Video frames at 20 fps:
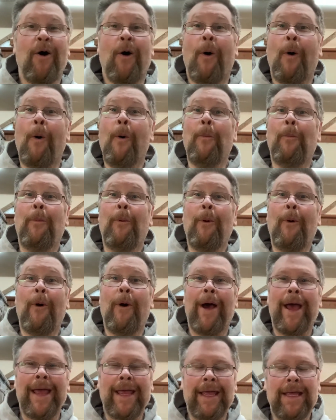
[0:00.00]
Oh
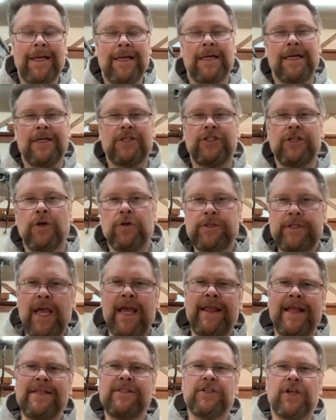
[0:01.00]
boy. And she goes, yeah,
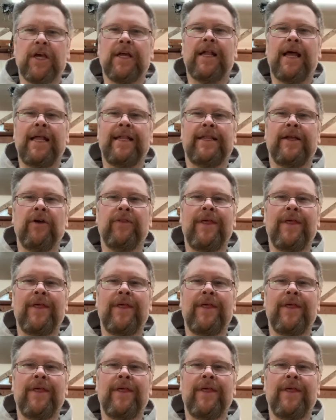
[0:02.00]
that's a good idea.